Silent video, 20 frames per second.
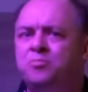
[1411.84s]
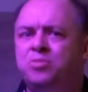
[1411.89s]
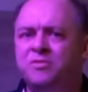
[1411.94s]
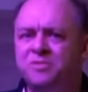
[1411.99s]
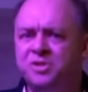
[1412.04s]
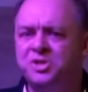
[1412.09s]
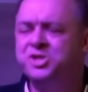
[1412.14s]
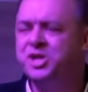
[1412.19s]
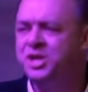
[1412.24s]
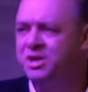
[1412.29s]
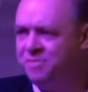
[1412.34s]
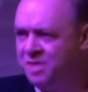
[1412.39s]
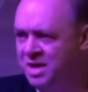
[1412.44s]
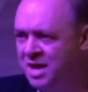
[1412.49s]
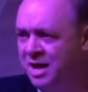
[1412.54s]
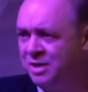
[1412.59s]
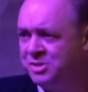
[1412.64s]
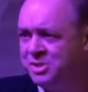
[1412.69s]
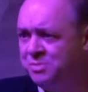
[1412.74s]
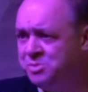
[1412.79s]
privileging of
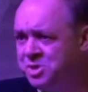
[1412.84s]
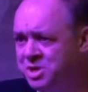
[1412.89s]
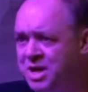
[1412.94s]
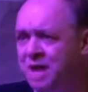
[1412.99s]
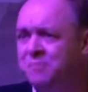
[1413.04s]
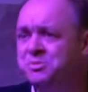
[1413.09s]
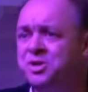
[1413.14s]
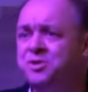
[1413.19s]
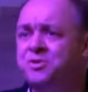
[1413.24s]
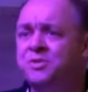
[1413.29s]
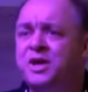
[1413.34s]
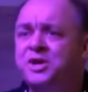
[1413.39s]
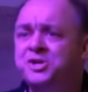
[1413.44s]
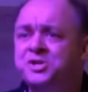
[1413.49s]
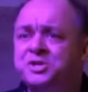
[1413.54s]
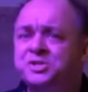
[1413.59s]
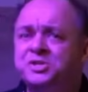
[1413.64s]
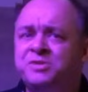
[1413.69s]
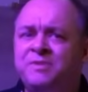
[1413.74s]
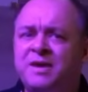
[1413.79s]
the subject-object
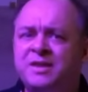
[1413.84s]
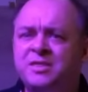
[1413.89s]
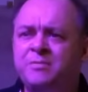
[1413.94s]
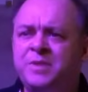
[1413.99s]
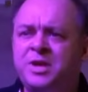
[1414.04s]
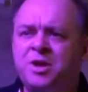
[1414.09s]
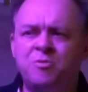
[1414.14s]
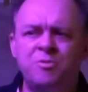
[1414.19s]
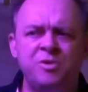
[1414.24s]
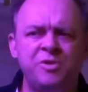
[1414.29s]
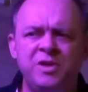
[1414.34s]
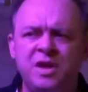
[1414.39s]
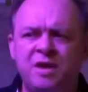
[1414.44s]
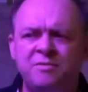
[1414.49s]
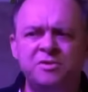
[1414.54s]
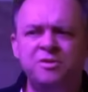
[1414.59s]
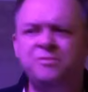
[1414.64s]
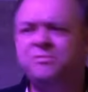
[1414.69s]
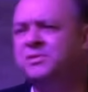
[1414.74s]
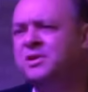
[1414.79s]
relation is the fact that we don't really
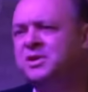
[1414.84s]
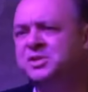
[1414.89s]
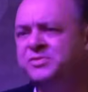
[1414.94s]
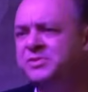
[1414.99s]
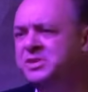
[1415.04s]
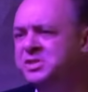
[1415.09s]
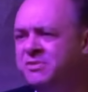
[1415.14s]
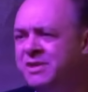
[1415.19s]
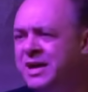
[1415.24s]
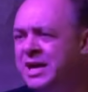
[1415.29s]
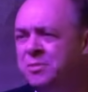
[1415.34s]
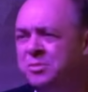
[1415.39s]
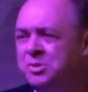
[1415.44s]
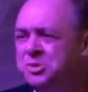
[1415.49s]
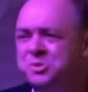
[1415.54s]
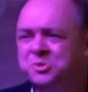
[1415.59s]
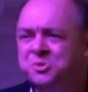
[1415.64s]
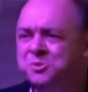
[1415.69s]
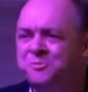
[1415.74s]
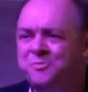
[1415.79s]
have good philosophies of
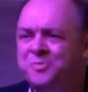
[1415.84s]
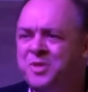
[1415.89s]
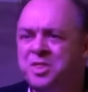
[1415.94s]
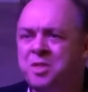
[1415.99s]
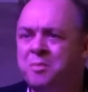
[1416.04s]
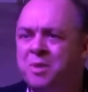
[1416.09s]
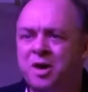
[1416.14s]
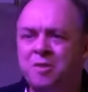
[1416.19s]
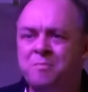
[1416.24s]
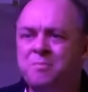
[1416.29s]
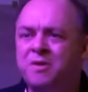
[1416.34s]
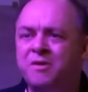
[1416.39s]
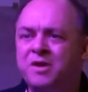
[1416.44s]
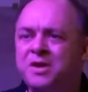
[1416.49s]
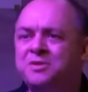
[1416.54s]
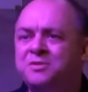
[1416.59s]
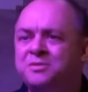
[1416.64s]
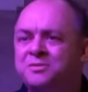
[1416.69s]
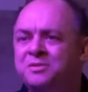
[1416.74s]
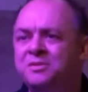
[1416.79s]
animals in the modern
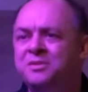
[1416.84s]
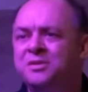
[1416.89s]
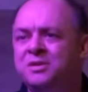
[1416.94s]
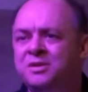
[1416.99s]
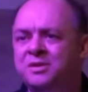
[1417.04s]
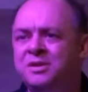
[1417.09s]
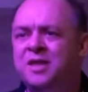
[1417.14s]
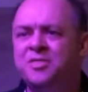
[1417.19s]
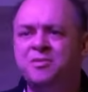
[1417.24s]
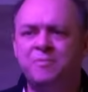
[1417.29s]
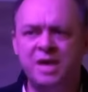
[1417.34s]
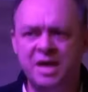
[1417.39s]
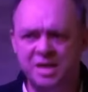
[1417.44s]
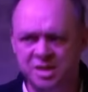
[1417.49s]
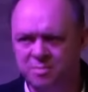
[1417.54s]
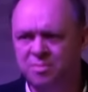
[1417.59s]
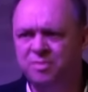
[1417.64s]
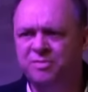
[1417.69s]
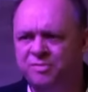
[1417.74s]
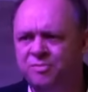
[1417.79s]
period. Not that we
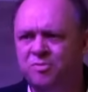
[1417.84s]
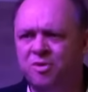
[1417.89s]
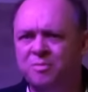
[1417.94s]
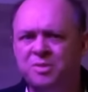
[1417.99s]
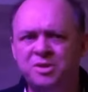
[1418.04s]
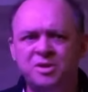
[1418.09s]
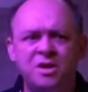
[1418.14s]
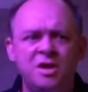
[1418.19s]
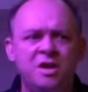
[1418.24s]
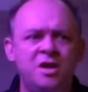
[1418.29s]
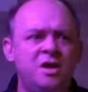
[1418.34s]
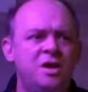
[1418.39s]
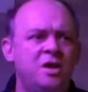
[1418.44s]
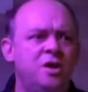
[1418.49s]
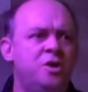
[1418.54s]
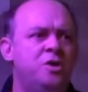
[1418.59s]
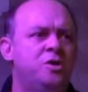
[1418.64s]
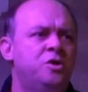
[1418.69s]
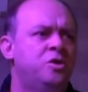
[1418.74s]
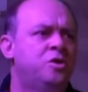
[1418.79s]
had them before, but
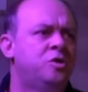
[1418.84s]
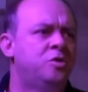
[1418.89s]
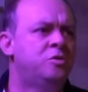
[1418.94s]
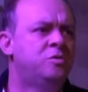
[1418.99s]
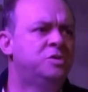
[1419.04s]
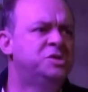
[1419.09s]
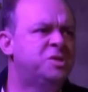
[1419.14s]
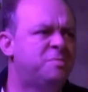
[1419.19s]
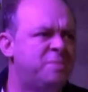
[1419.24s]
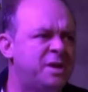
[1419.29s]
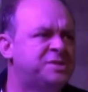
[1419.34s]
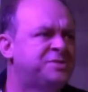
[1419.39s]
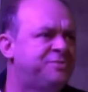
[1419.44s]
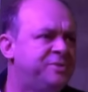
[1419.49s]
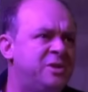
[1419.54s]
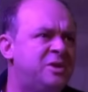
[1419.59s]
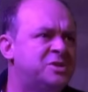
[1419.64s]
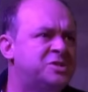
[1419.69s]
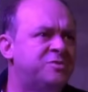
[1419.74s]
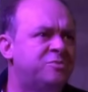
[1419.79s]
who is the best
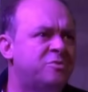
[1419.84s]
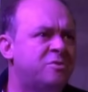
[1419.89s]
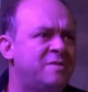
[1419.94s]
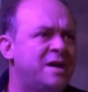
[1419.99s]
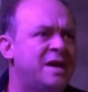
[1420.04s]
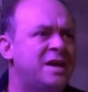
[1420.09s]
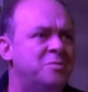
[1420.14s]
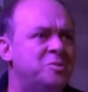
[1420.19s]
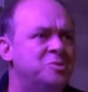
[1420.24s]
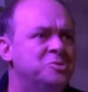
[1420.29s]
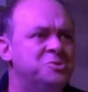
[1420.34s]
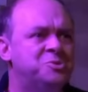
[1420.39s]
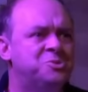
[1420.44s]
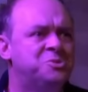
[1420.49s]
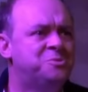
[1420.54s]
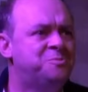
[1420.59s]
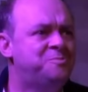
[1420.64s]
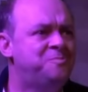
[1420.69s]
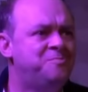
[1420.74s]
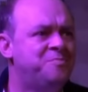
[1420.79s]
philosopher of
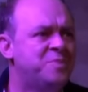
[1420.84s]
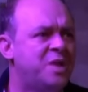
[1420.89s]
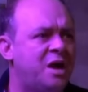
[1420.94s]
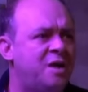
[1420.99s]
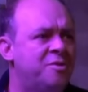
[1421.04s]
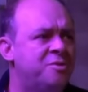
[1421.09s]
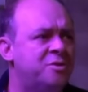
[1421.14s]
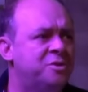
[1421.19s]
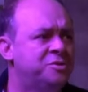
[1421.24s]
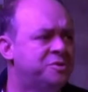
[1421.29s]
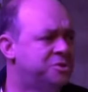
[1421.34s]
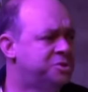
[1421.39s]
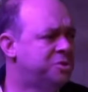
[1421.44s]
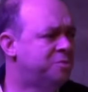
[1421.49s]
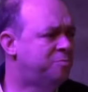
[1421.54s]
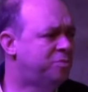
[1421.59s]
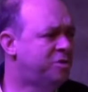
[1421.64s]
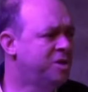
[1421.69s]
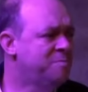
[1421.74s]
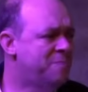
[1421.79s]
animals? Uh, there, there's
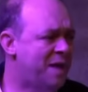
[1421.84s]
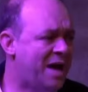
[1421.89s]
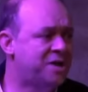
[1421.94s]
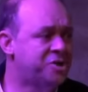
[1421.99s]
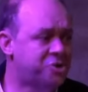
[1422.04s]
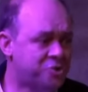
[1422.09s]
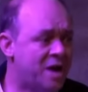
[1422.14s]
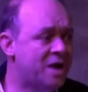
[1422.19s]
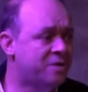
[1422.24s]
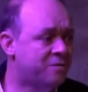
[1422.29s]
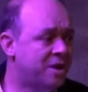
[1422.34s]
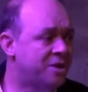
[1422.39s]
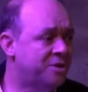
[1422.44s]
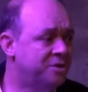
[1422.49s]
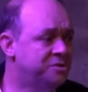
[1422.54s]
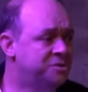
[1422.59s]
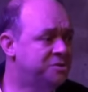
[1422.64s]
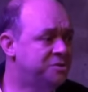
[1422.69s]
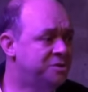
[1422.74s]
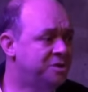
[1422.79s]
a pretty bad track
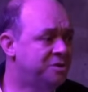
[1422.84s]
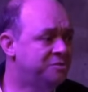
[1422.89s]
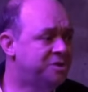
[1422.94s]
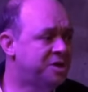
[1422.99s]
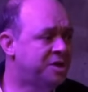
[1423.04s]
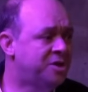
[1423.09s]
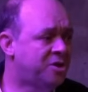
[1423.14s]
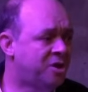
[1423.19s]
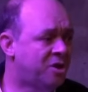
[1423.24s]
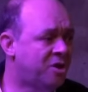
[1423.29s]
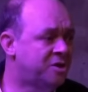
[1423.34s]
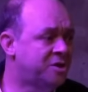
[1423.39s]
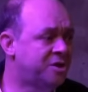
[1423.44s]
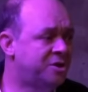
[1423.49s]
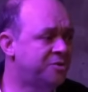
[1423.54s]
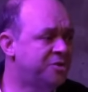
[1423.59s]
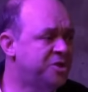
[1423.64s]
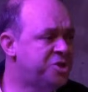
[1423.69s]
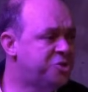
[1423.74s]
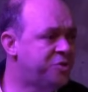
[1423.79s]
record. You know, Descartes
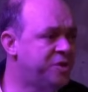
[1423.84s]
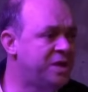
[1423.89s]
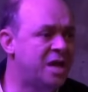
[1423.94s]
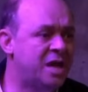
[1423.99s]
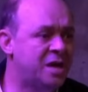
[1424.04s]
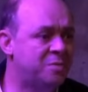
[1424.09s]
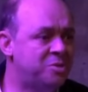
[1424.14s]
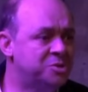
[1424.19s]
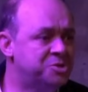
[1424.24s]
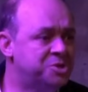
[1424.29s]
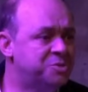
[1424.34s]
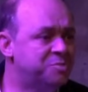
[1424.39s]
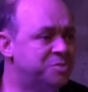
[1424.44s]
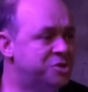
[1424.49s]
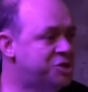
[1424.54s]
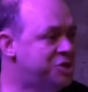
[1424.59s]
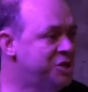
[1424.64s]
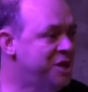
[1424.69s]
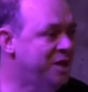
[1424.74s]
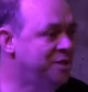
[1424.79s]
can only treat animals as
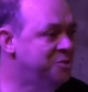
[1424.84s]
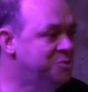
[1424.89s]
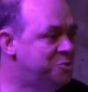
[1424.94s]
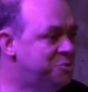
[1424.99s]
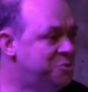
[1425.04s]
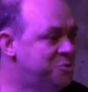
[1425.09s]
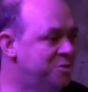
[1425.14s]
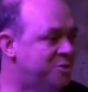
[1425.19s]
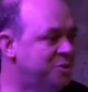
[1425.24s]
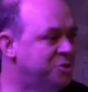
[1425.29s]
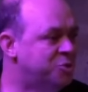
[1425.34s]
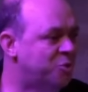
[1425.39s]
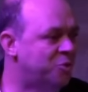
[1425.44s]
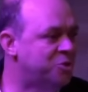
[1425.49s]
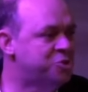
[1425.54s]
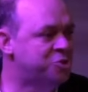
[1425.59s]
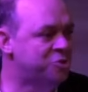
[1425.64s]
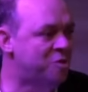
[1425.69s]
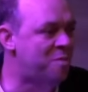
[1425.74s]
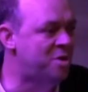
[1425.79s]
machines. You can
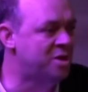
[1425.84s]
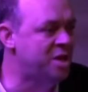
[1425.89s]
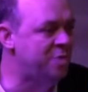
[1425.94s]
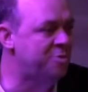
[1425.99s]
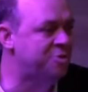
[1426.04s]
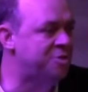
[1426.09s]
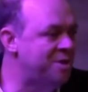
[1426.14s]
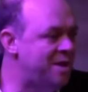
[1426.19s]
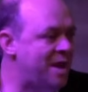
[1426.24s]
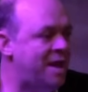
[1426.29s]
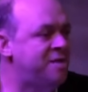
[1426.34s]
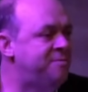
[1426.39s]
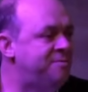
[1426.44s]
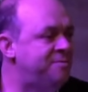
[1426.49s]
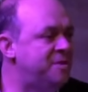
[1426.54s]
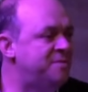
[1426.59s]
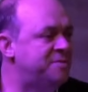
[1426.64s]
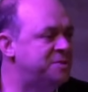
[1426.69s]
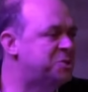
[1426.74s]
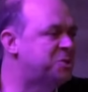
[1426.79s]
torture a monkey with a
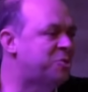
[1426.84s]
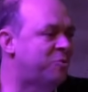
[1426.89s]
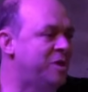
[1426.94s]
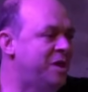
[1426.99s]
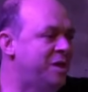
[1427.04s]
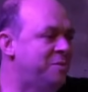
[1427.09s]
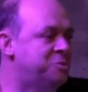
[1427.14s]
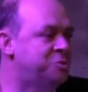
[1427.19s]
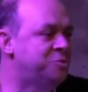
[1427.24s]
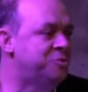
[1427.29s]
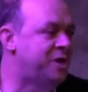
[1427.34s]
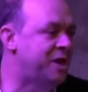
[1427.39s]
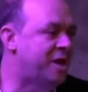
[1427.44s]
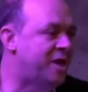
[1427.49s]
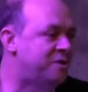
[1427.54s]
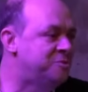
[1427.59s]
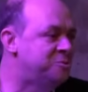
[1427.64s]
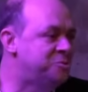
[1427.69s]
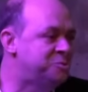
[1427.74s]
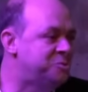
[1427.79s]
knife, and if it screams, who
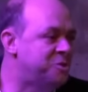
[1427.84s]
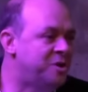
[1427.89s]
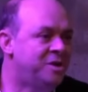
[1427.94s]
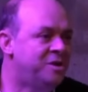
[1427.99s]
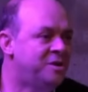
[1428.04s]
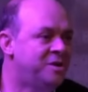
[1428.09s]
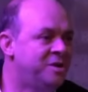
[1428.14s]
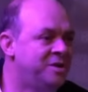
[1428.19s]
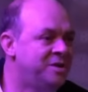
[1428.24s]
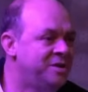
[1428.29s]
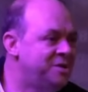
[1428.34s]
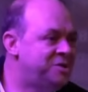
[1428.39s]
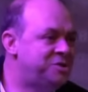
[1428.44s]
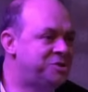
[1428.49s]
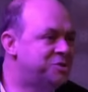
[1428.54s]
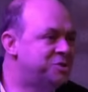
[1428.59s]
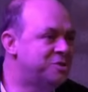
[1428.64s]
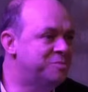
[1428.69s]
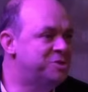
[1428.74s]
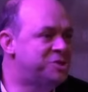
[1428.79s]
cares? It's
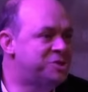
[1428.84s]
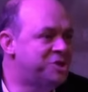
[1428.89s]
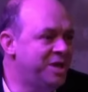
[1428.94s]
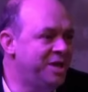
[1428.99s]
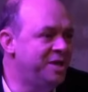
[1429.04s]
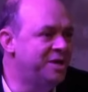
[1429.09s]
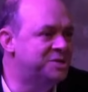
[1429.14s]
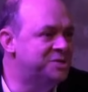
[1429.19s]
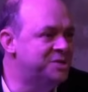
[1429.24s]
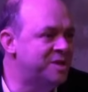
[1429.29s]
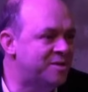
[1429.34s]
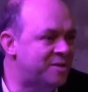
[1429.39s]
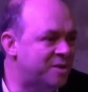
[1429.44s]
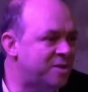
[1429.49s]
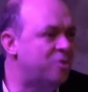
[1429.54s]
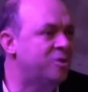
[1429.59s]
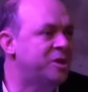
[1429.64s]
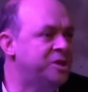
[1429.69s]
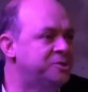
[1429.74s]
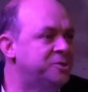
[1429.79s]
just a machine. It's not the
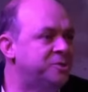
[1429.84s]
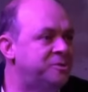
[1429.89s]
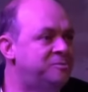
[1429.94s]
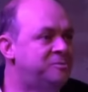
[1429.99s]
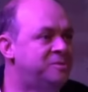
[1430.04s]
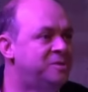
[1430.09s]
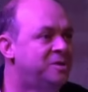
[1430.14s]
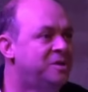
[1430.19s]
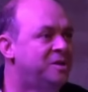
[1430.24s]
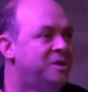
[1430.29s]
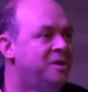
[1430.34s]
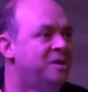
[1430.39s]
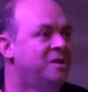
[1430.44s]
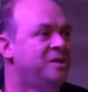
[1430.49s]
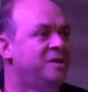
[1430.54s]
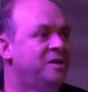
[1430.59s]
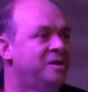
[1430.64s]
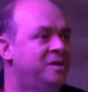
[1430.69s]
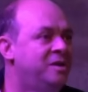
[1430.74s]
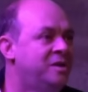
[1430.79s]
cogito.
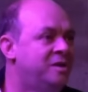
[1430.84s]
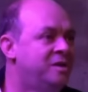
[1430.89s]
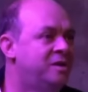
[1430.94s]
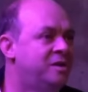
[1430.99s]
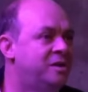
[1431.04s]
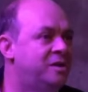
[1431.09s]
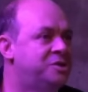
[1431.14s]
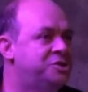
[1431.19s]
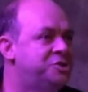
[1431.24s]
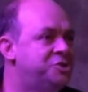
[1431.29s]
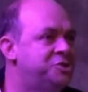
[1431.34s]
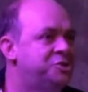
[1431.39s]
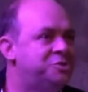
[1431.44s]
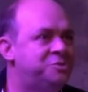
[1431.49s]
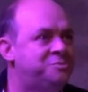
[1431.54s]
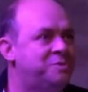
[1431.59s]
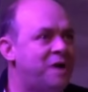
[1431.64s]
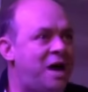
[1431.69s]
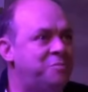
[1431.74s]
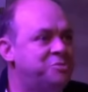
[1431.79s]
Uh, it's
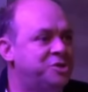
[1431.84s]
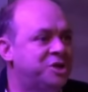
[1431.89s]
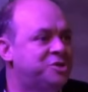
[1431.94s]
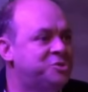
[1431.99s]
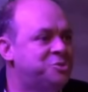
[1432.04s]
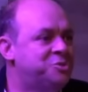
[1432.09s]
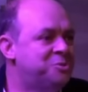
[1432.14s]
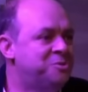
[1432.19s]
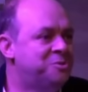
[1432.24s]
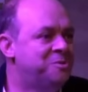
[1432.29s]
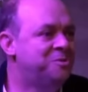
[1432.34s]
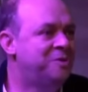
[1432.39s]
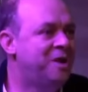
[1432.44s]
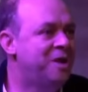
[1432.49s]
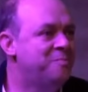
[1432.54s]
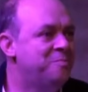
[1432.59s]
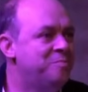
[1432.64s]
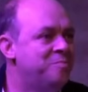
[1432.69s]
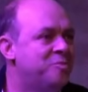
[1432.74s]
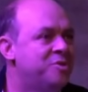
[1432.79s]
just objects,
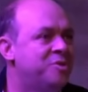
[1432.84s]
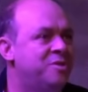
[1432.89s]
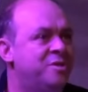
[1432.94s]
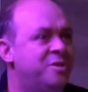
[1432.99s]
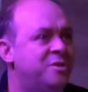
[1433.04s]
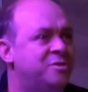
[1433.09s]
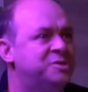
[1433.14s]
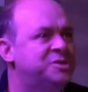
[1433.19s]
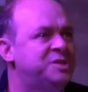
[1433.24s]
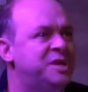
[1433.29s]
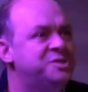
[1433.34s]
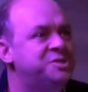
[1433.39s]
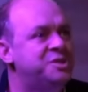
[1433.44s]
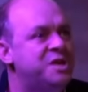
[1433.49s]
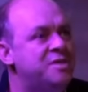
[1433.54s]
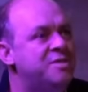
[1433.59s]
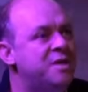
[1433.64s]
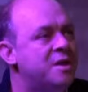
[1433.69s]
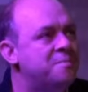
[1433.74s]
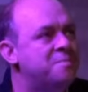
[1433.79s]
right? With, they don't sense
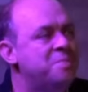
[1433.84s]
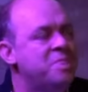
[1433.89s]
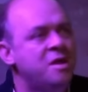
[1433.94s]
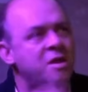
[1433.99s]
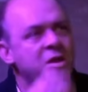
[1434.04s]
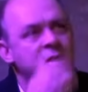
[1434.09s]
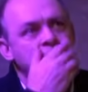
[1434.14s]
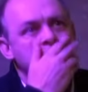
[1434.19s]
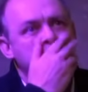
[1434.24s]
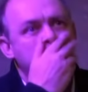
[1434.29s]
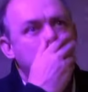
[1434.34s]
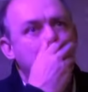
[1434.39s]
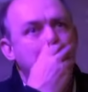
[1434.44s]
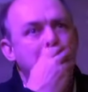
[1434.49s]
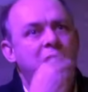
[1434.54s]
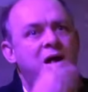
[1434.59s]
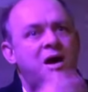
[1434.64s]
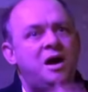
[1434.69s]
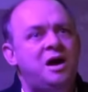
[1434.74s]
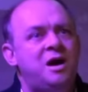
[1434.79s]
anything.
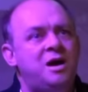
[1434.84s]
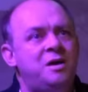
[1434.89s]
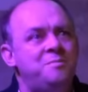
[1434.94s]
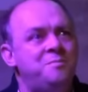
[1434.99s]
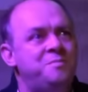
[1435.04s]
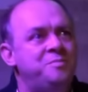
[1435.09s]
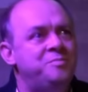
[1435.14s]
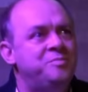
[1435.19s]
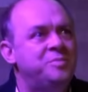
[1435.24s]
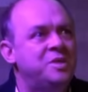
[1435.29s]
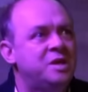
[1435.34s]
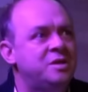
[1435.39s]
Um,